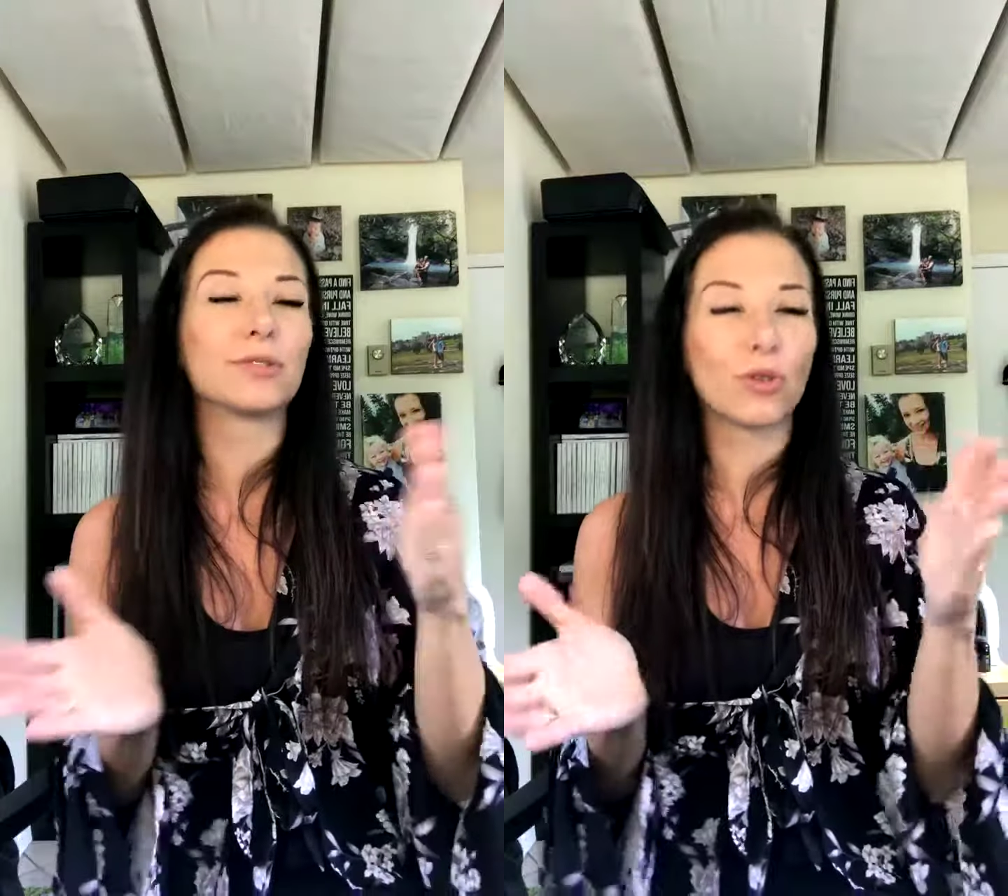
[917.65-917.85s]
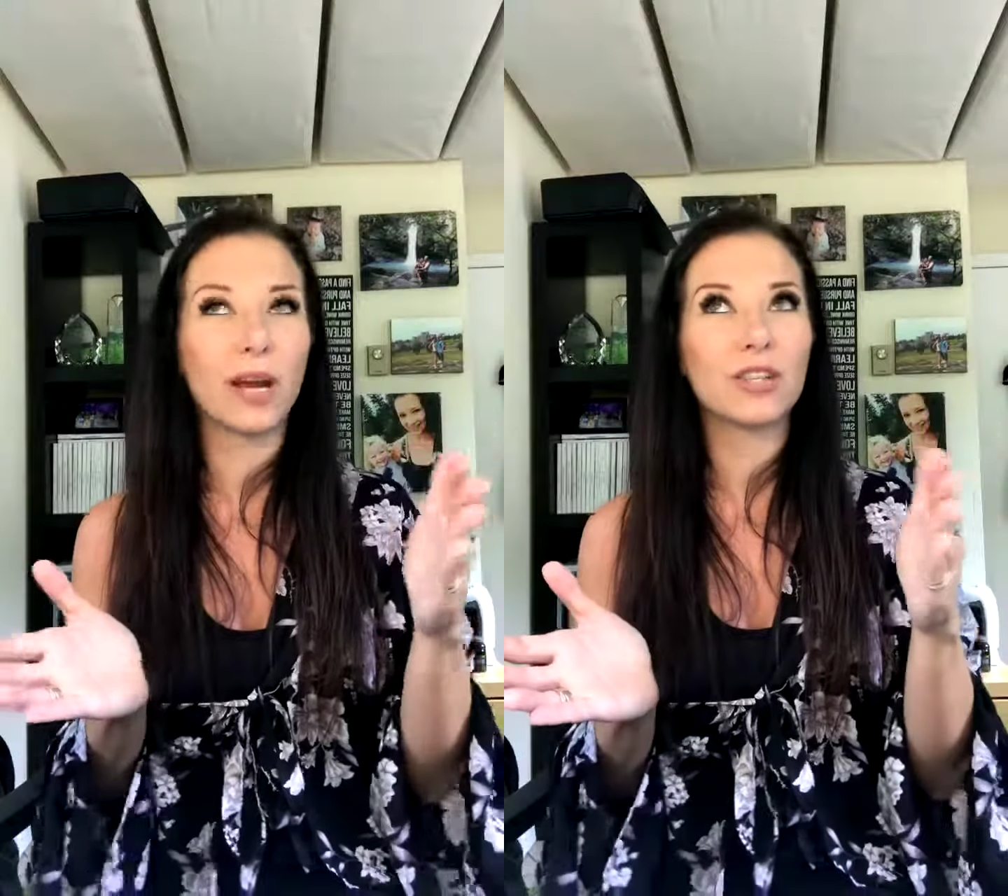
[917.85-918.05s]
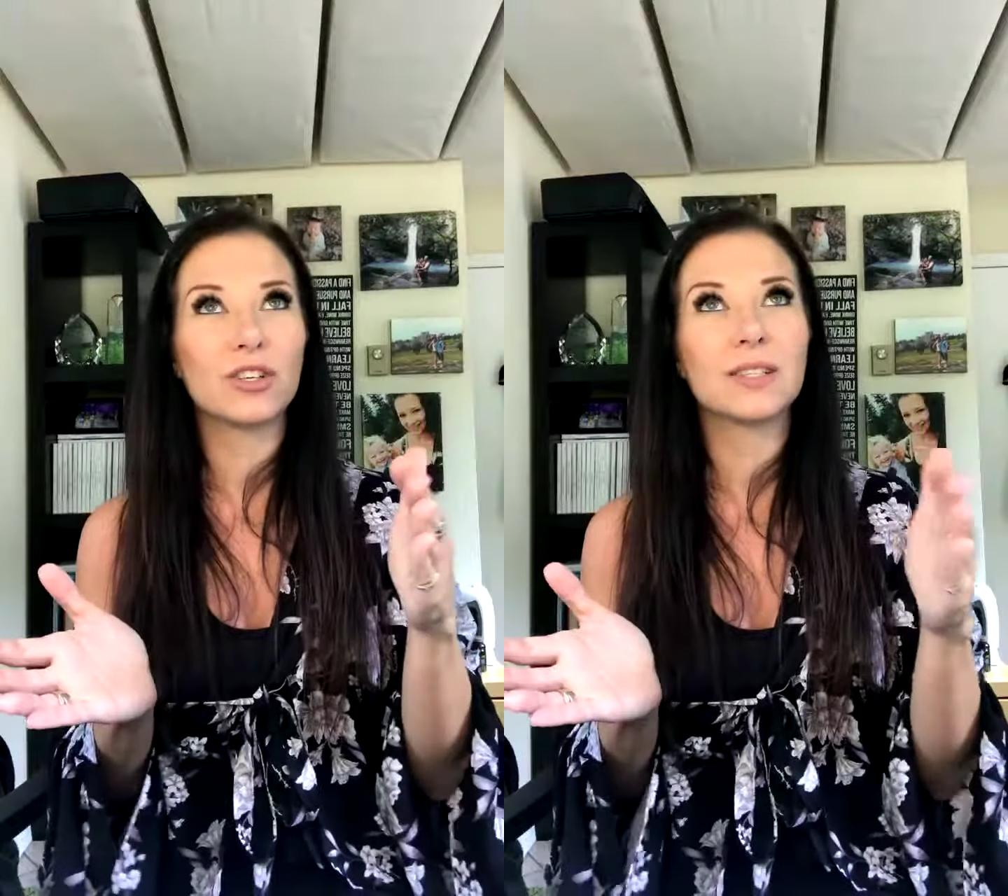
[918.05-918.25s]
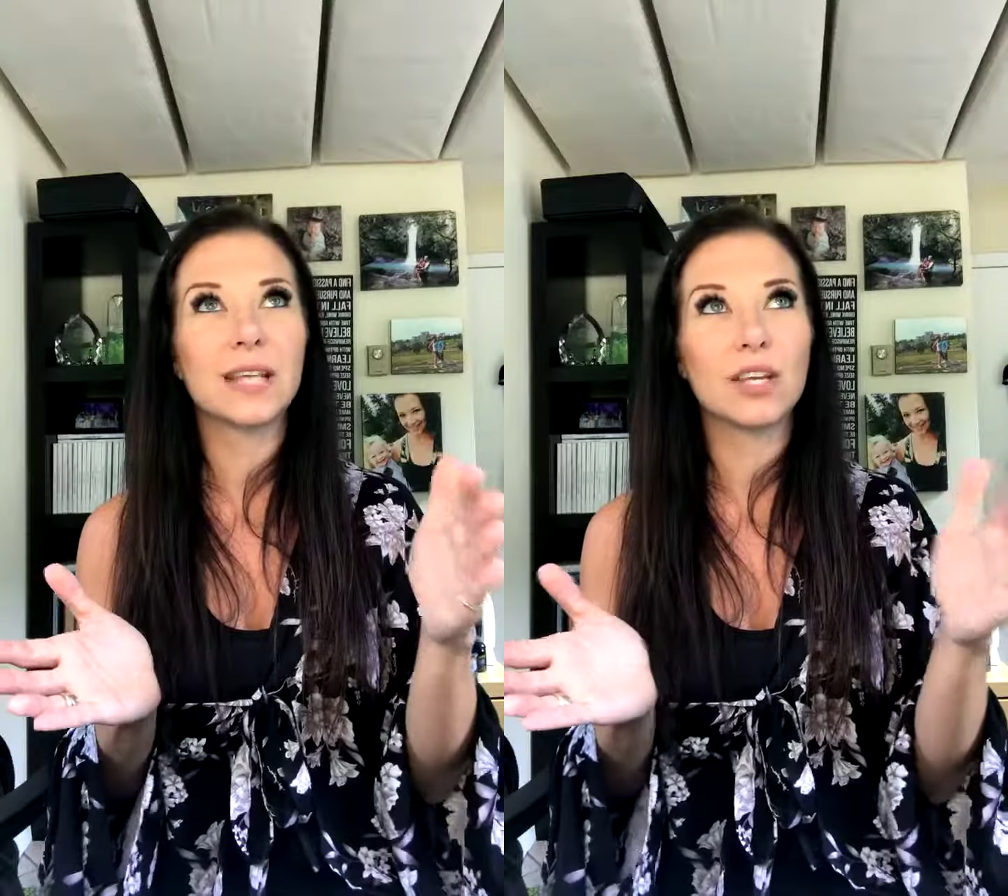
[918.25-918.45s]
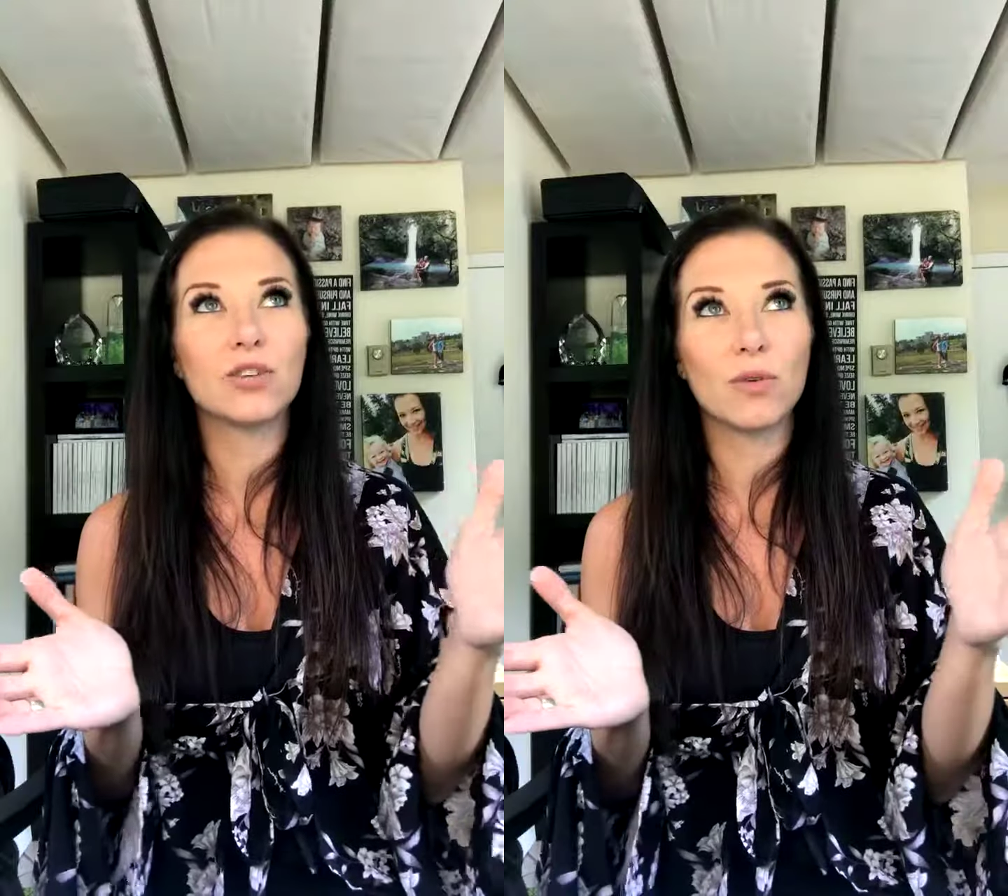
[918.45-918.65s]
sorry, I shouldn't have
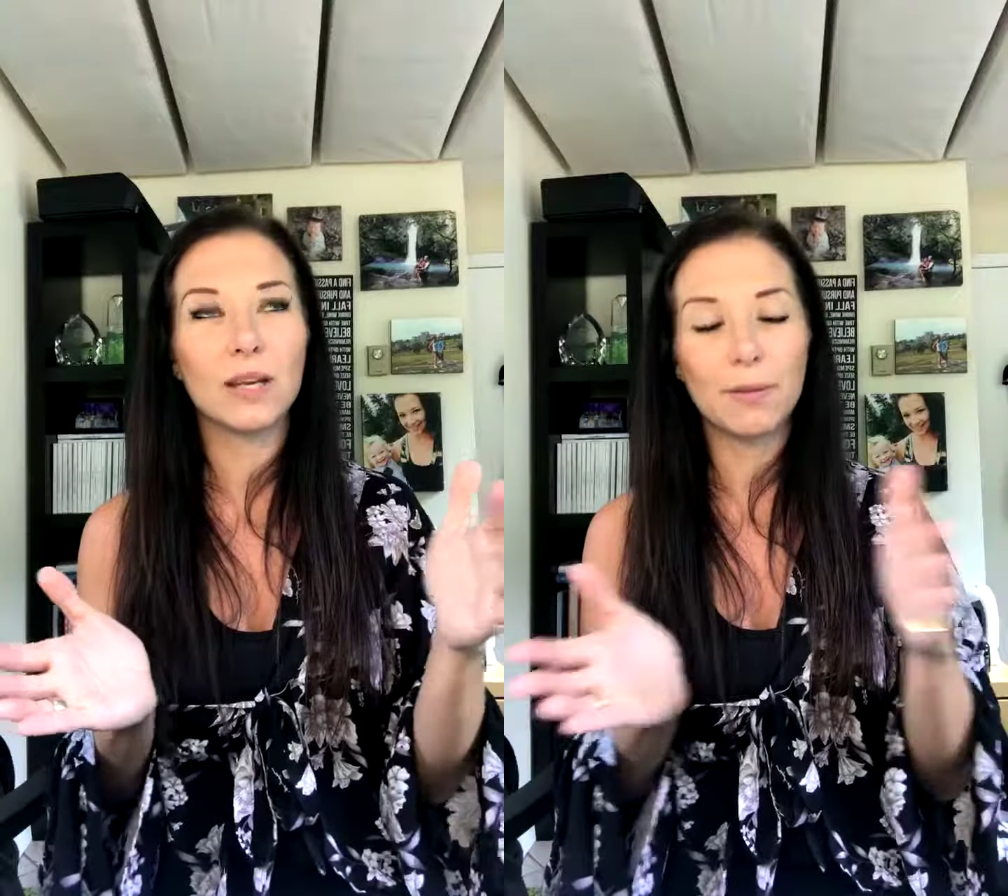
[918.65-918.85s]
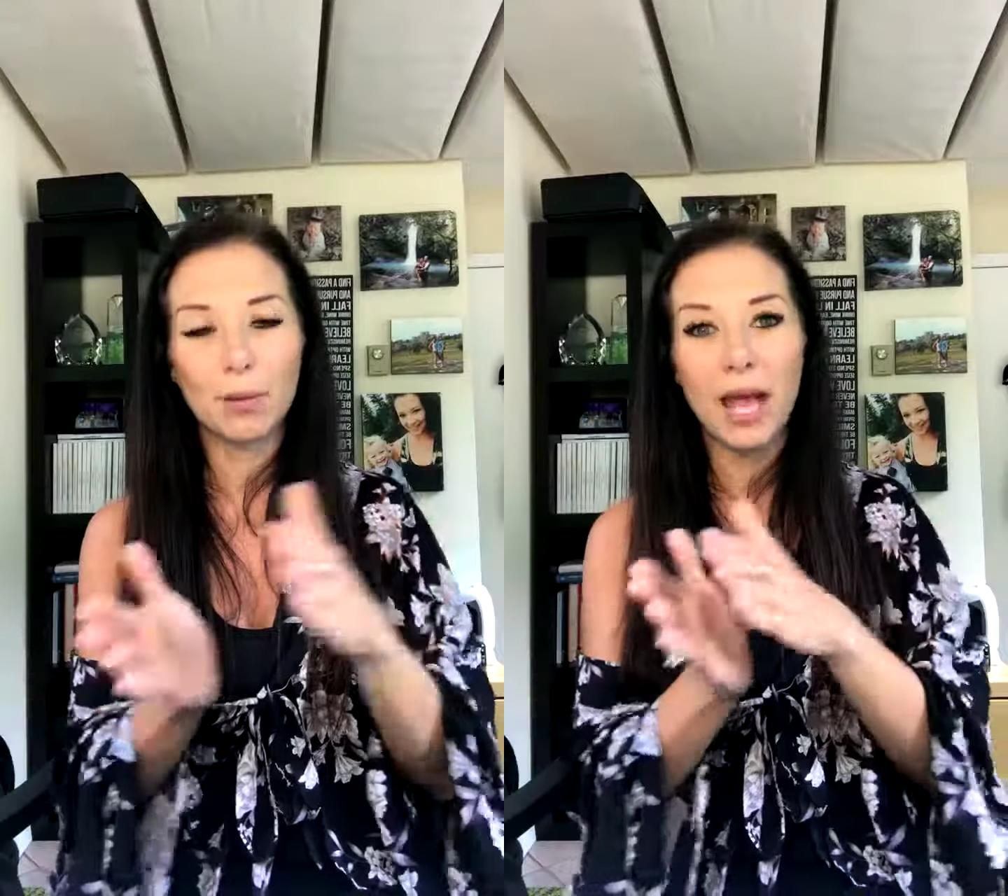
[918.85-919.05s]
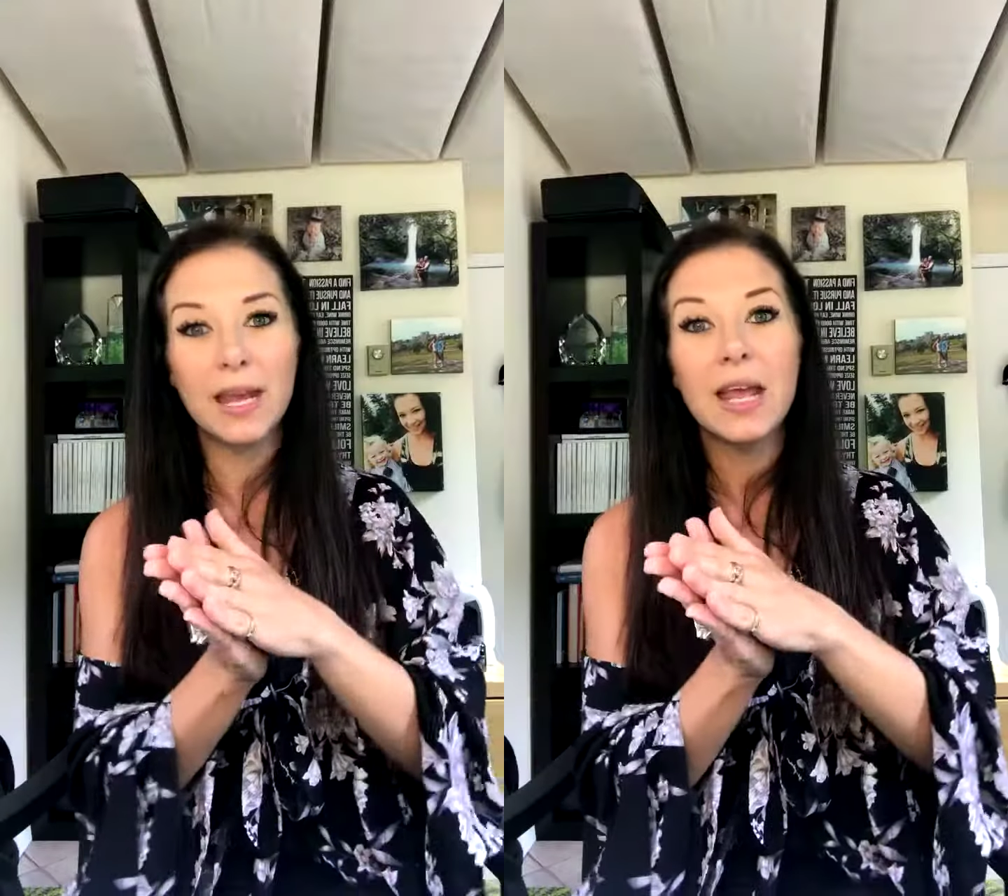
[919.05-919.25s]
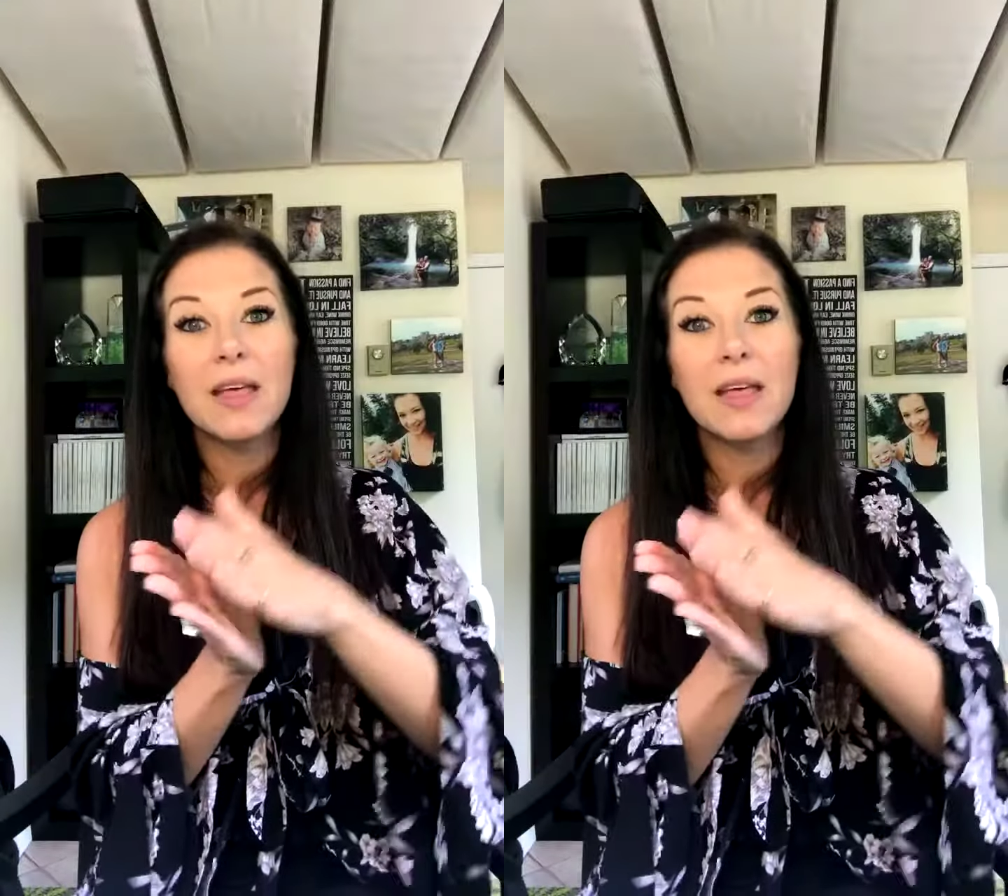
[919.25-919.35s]
said you don't need a plan.